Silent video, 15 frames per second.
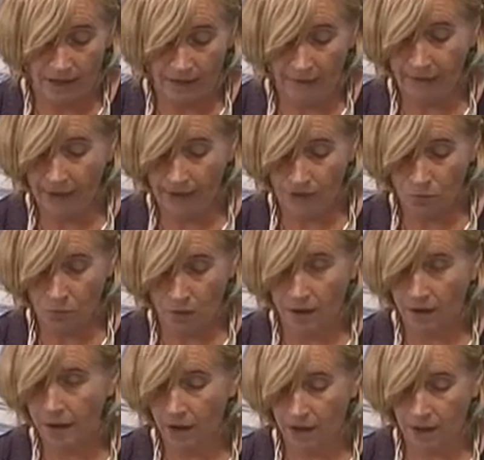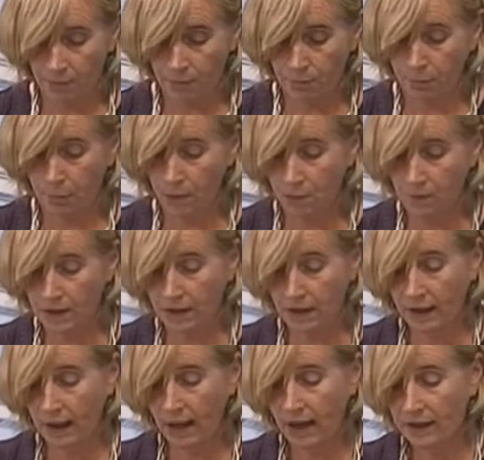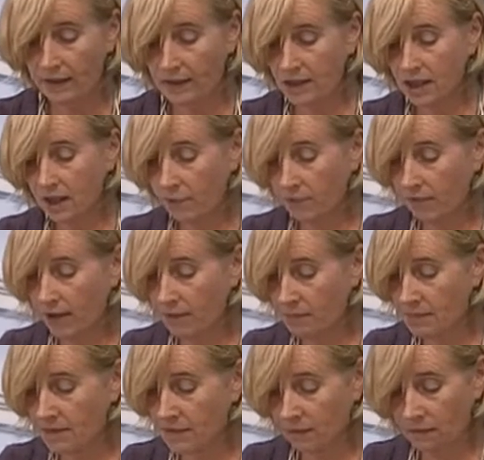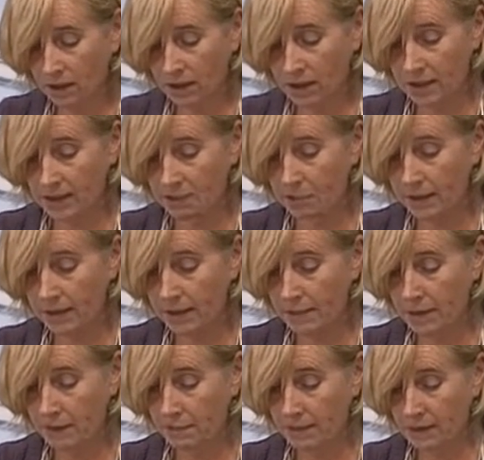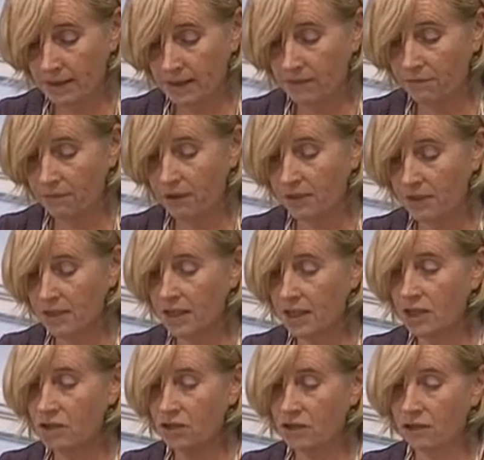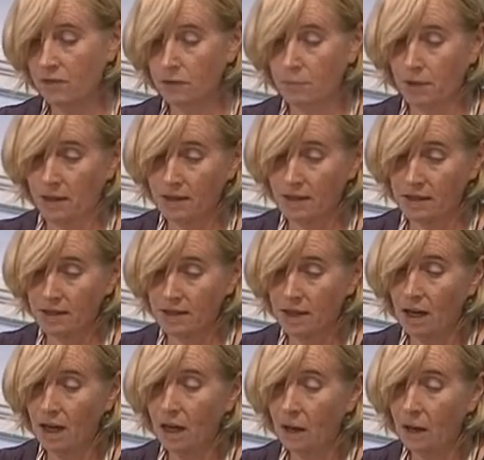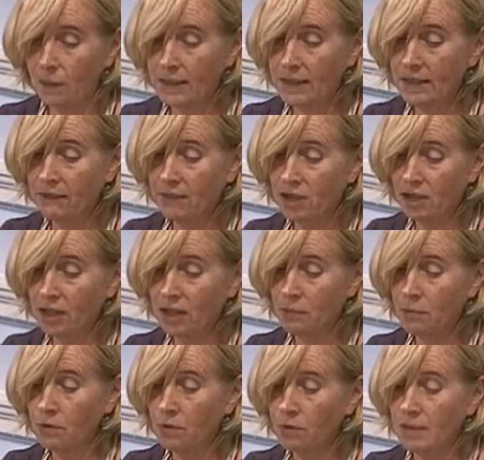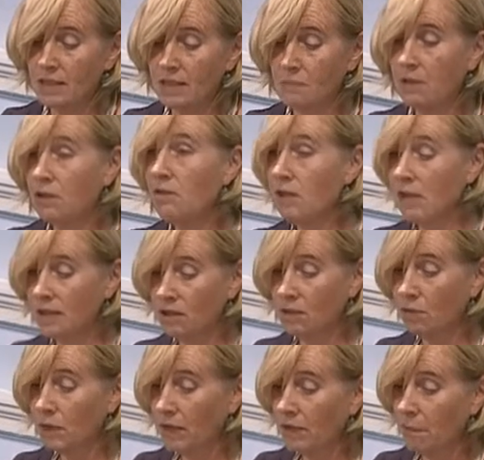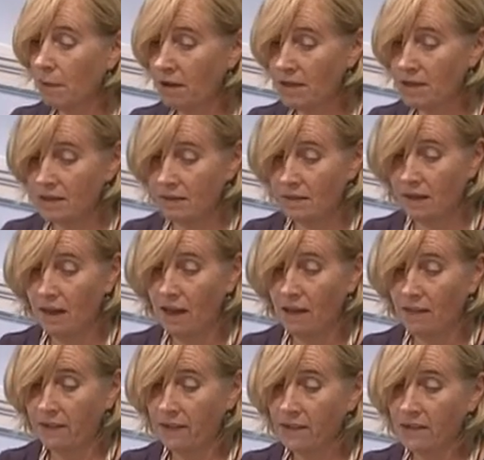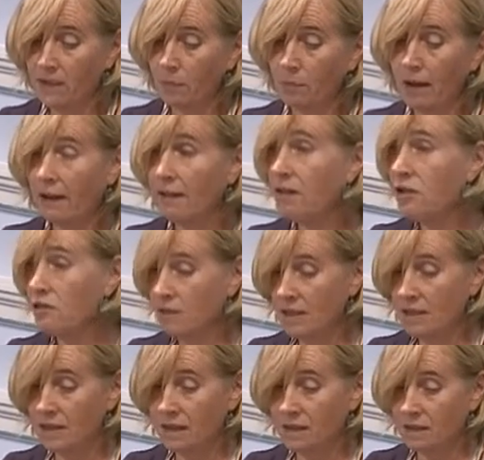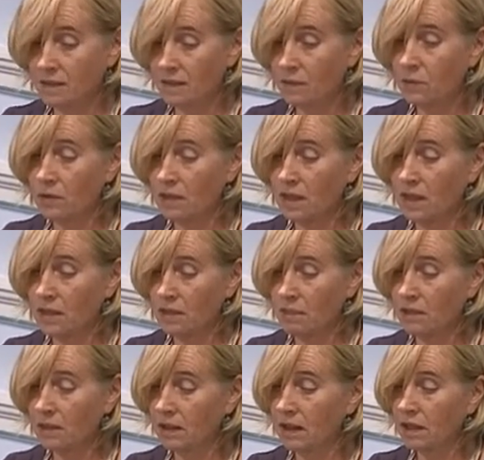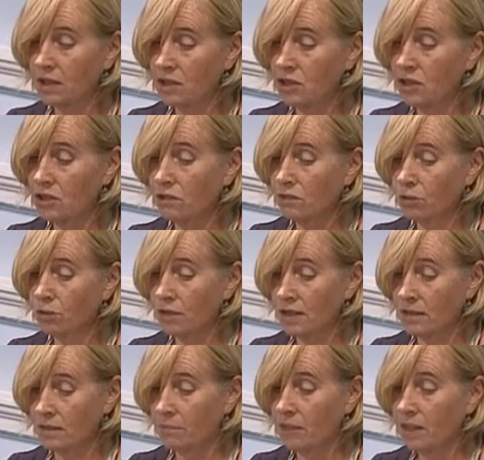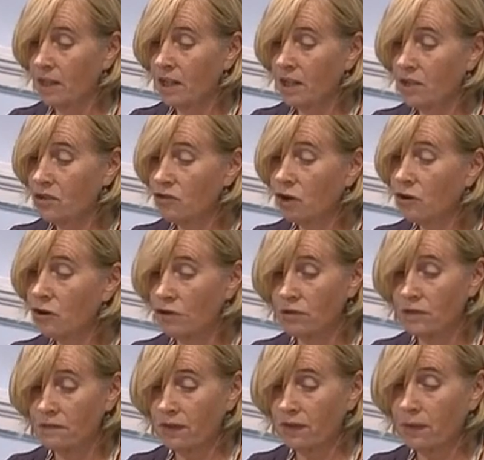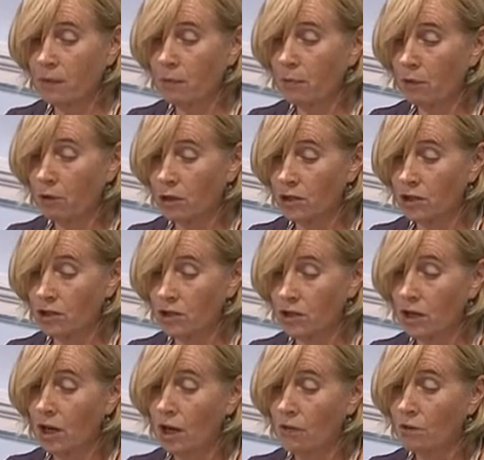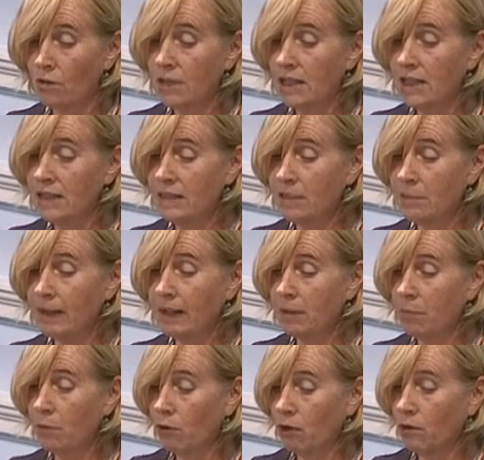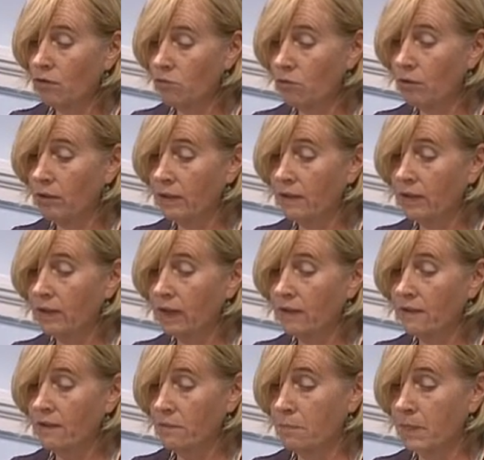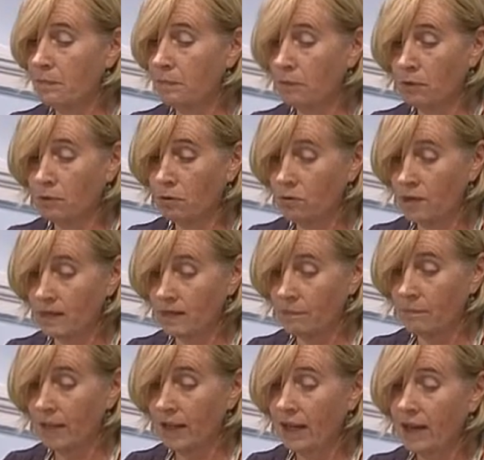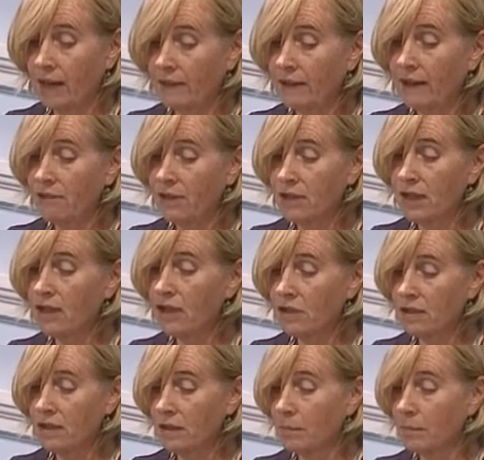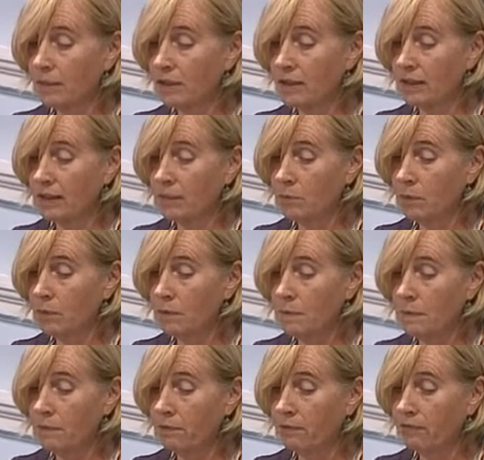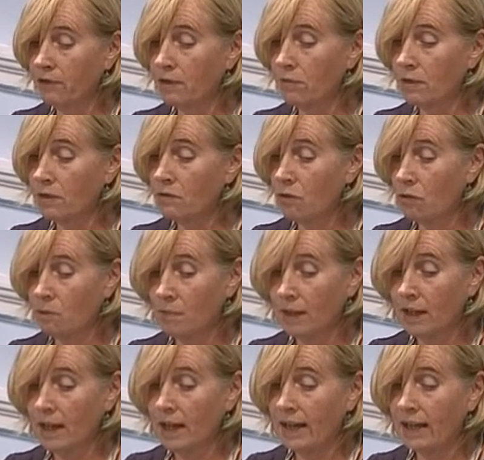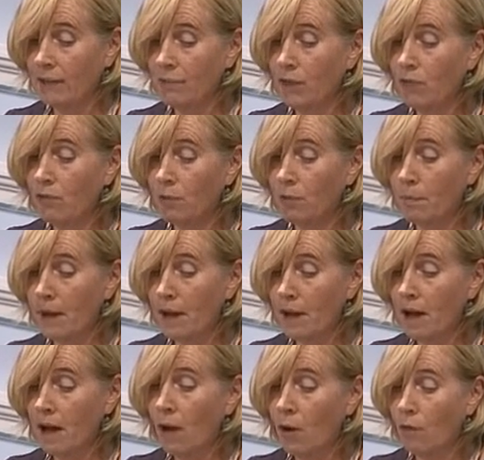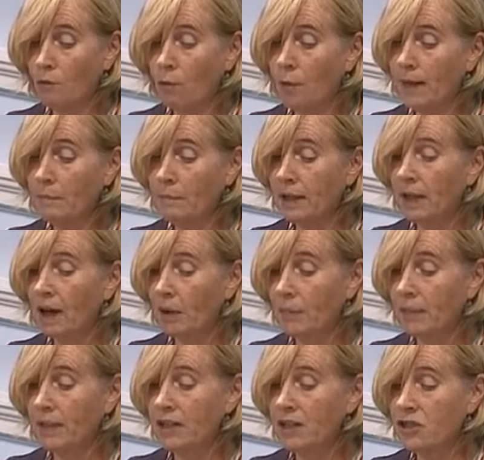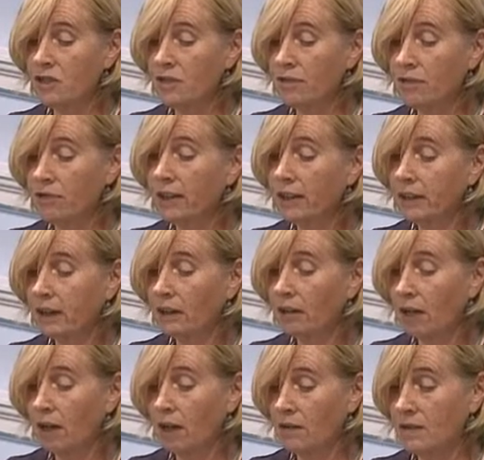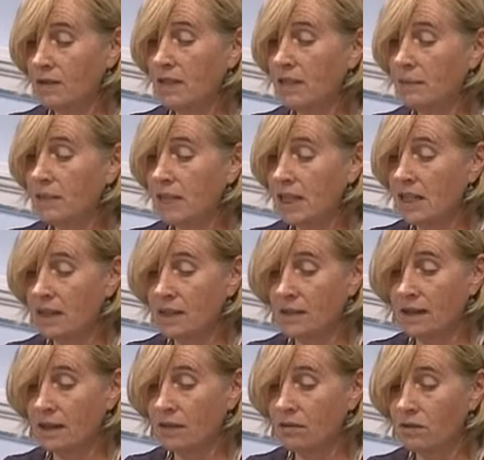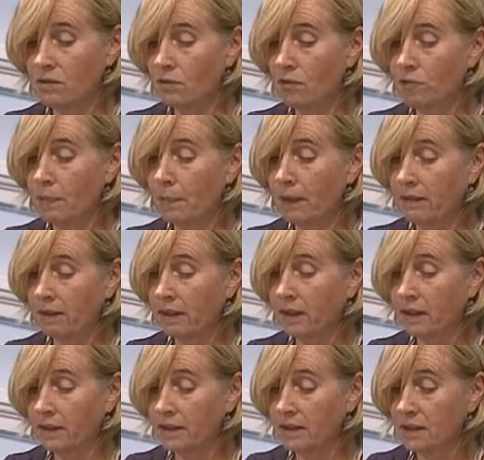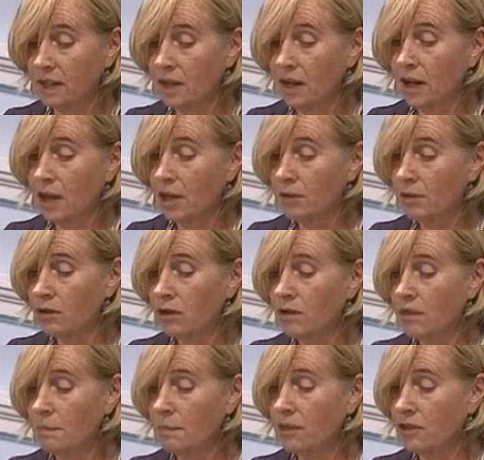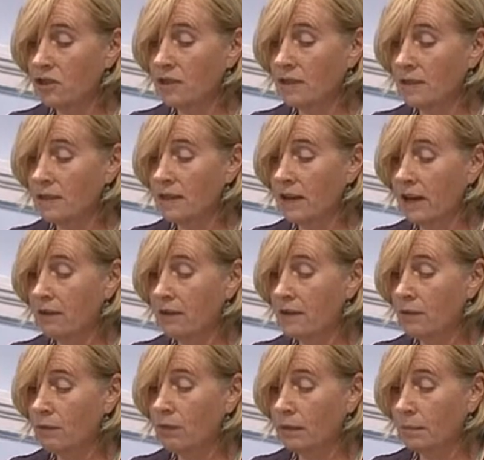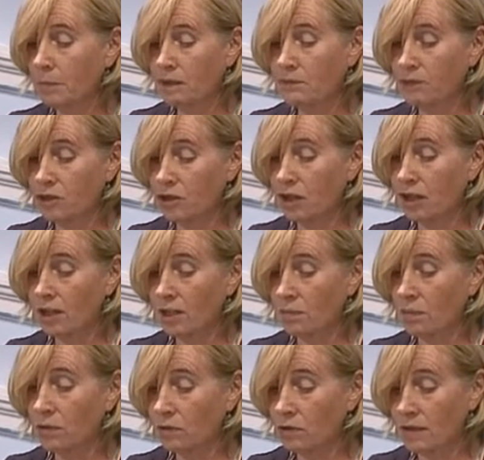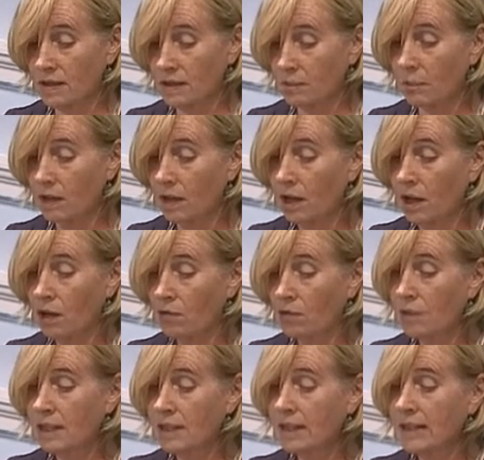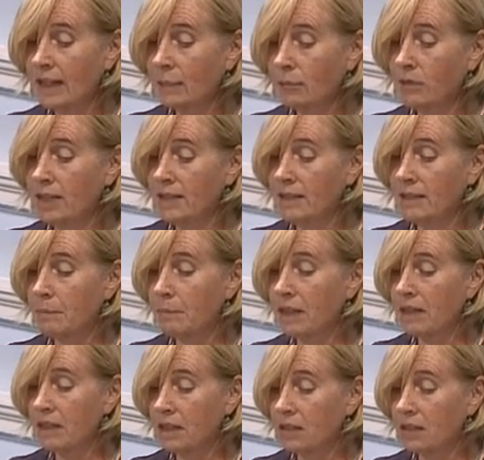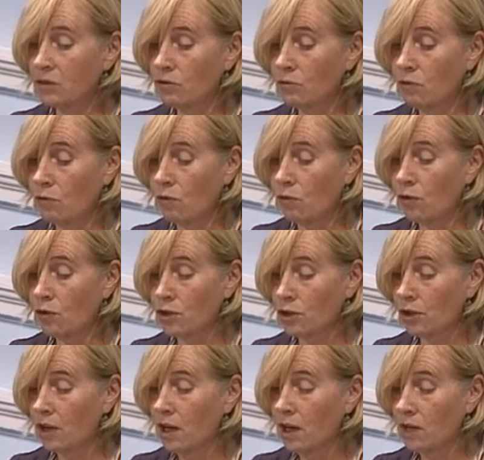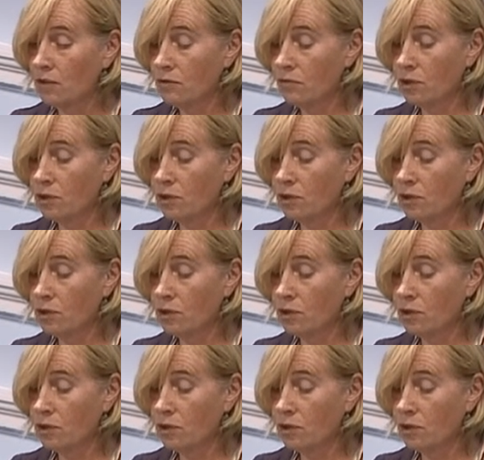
And that is why I am proposing the timeframes as outlined in my amendments at the various stages of the process. Whilst every child with autism is a unique person, there are some characteristics associated with the condition of autism. Structure is very important. Routines play an important role in the lives of people with autism. The everyday hustle and bustle that most people view as normal can be overwhelming combinations of frightening crowds, intimidating sounds and overbearing lights. You can just imagine how scary school can be for the child with autism. Routines help create stability and order. So